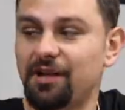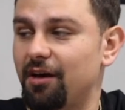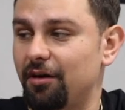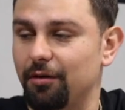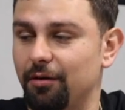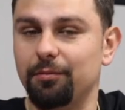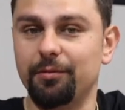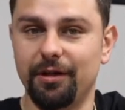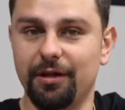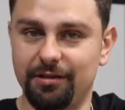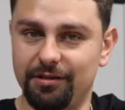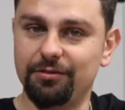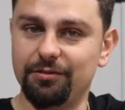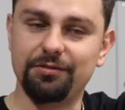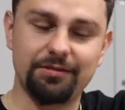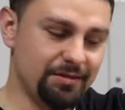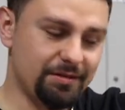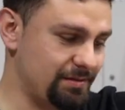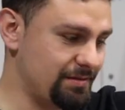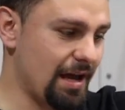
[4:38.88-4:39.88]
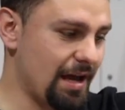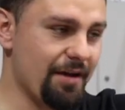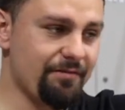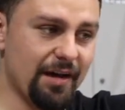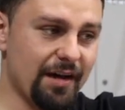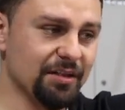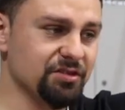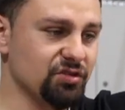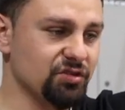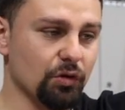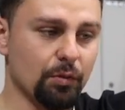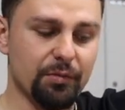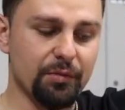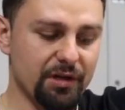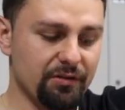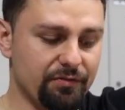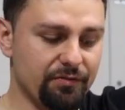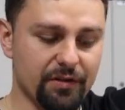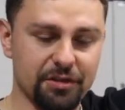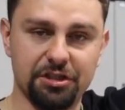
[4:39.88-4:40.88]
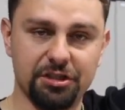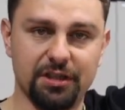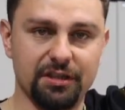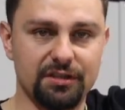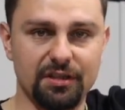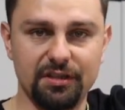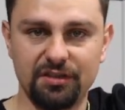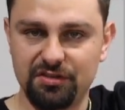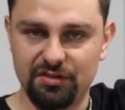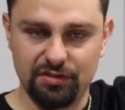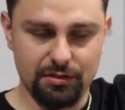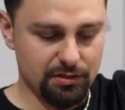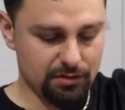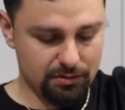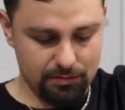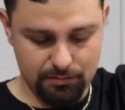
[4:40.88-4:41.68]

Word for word: setup, man. You, I've had so many fish hit this.